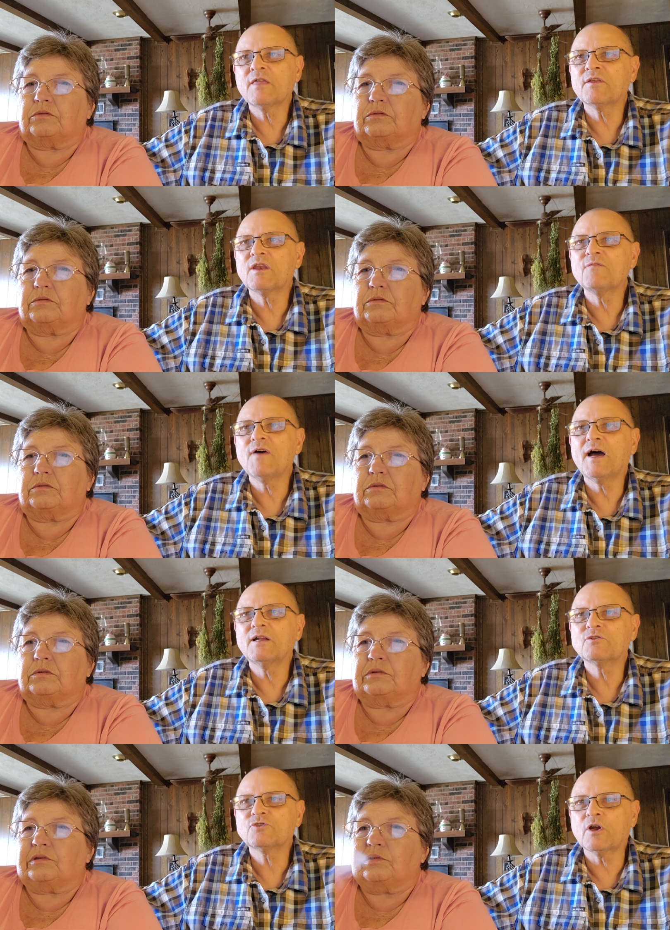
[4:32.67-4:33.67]
Speaker 1: and the
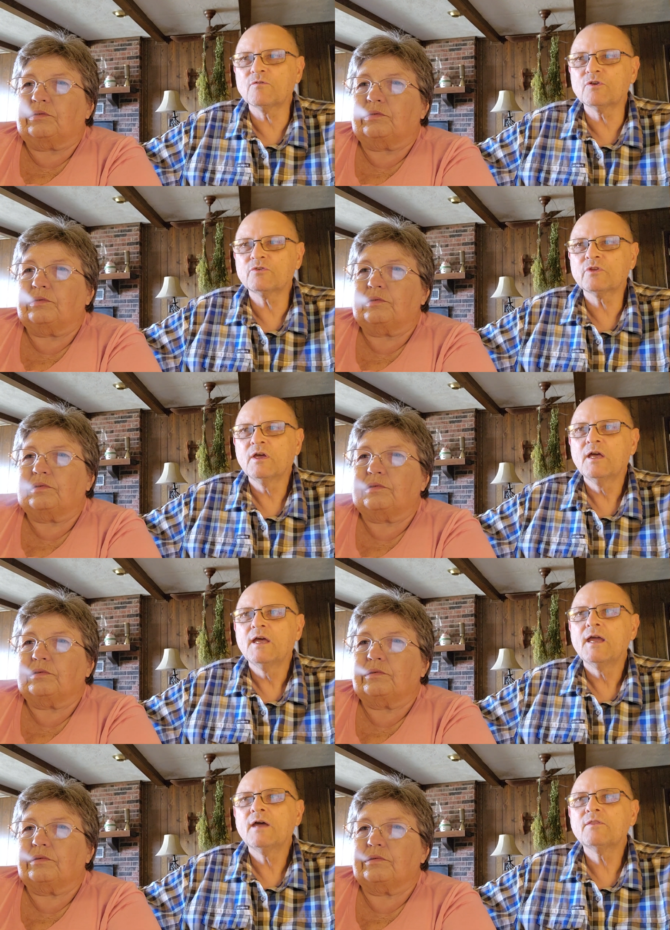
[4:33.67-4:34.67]
divine service
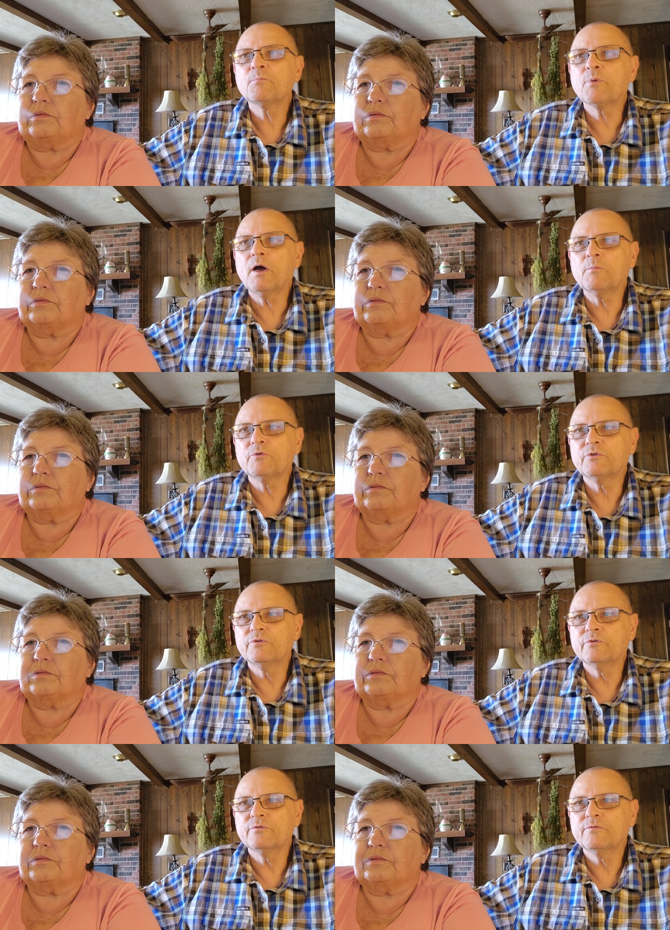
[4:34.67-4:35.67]
and the
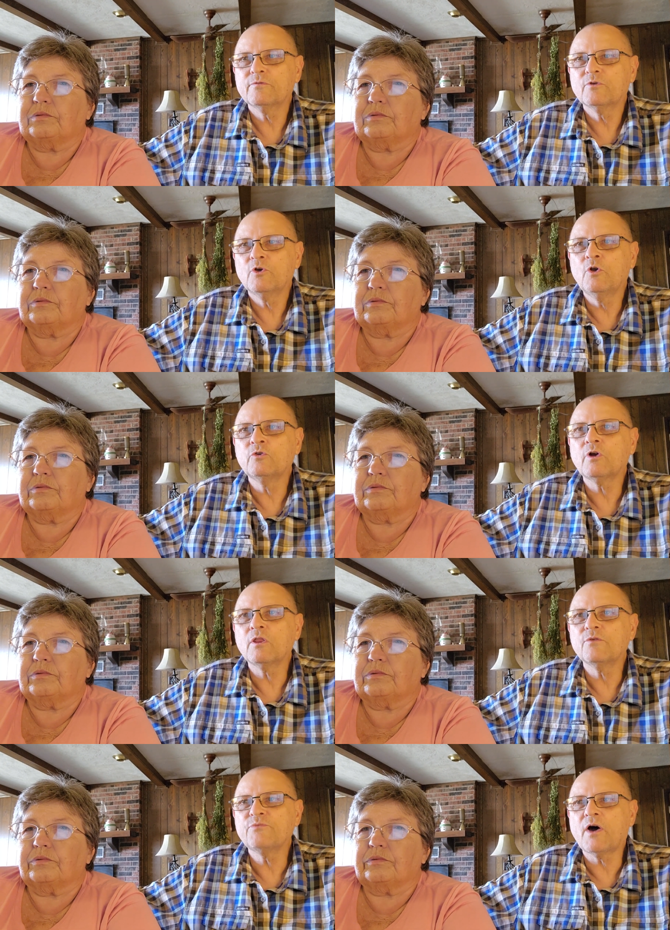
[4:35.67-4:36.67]
promises, whose are
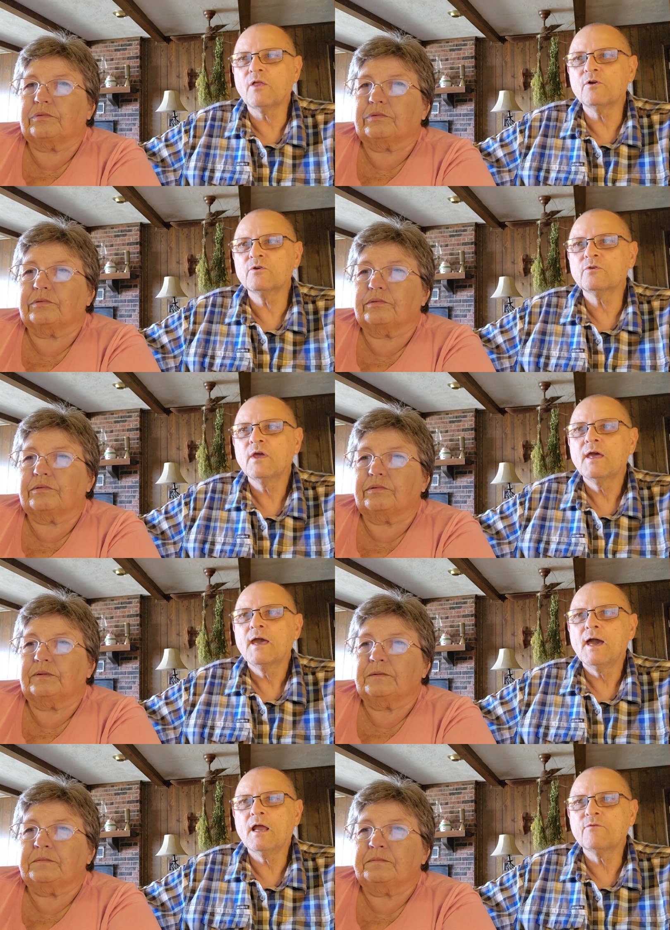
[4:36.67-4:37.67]
the fathers,
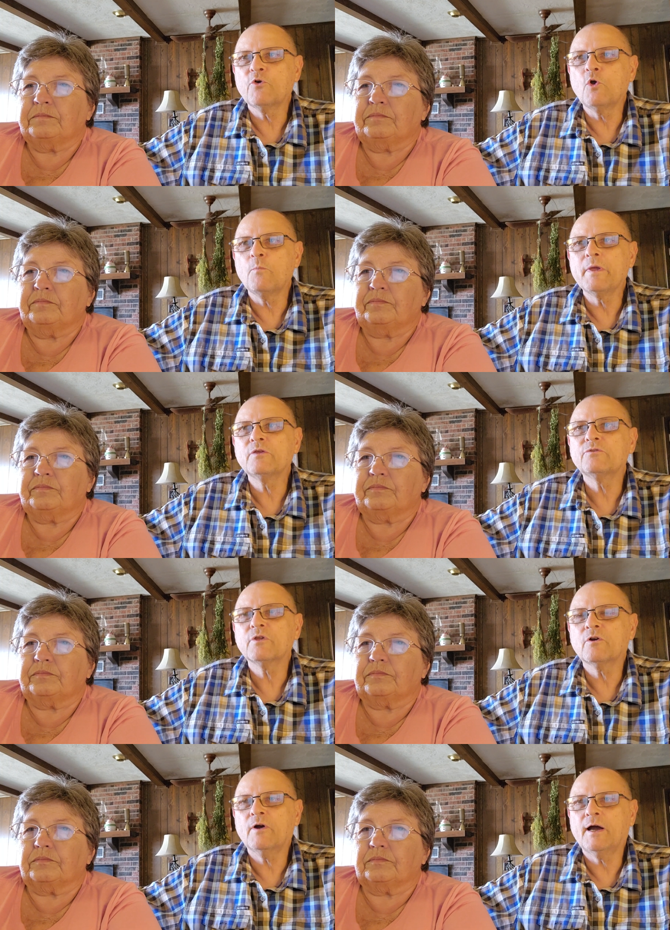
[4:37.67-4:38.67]
out of whom is the
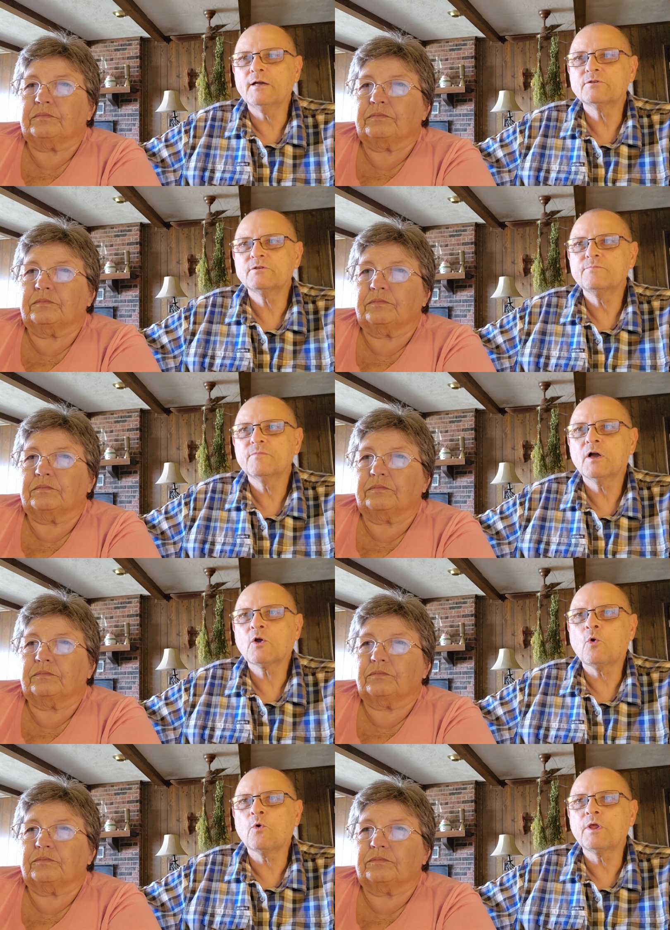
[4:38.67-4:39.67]
Christ
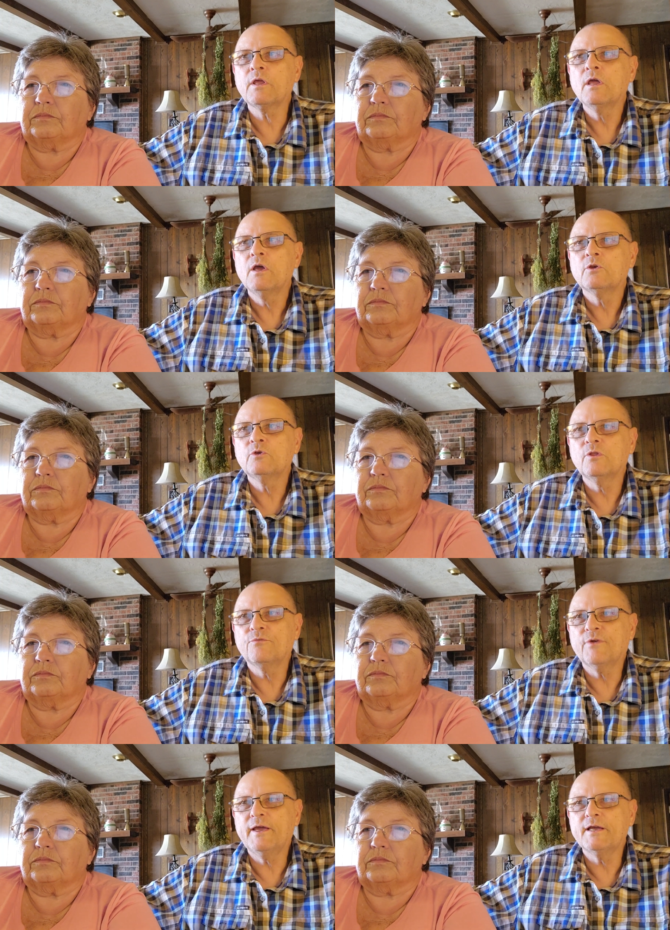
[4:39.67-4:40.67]
according to the
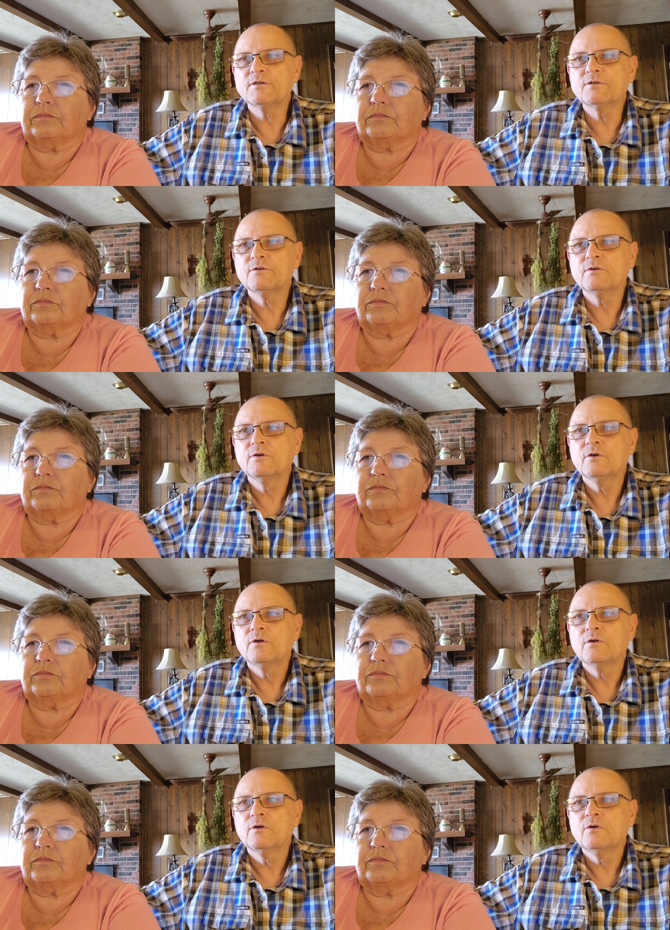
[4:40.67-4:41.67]
flesh,
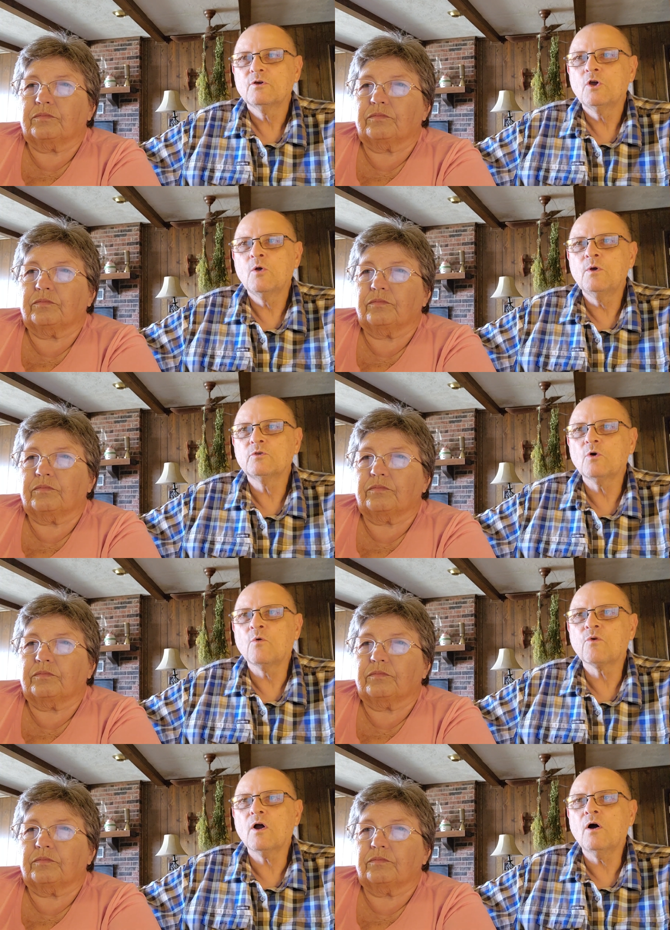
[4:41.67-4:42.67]
who is
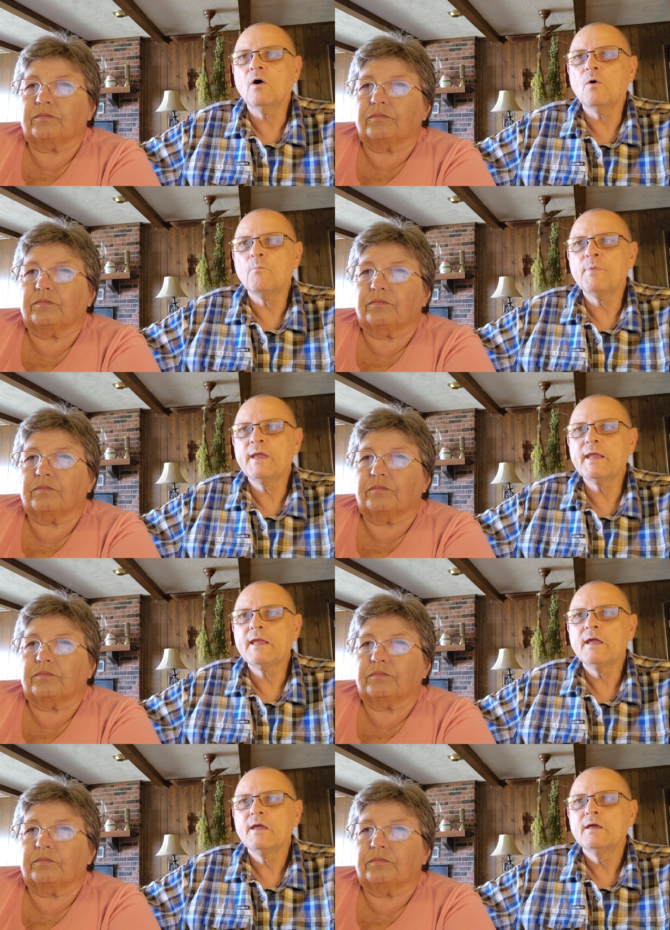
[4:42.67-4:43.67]
over all. Be
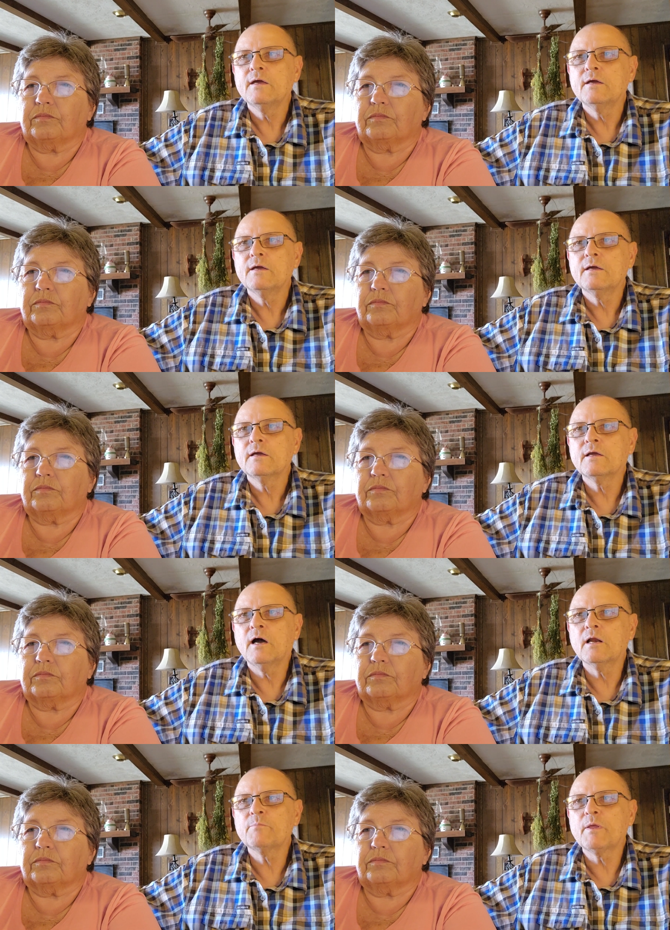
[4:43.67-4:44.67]

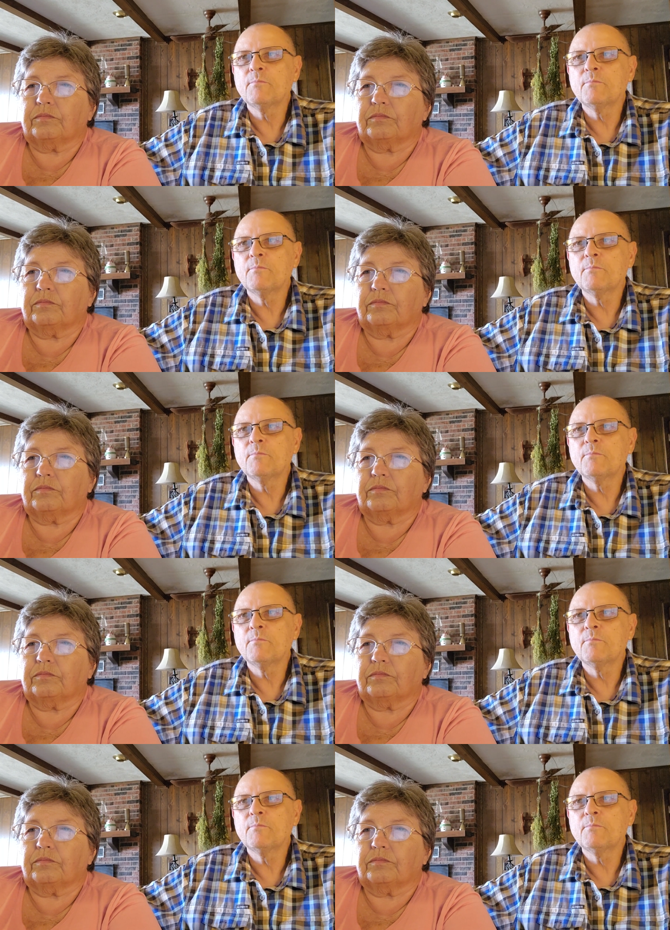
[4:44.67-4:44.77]
God be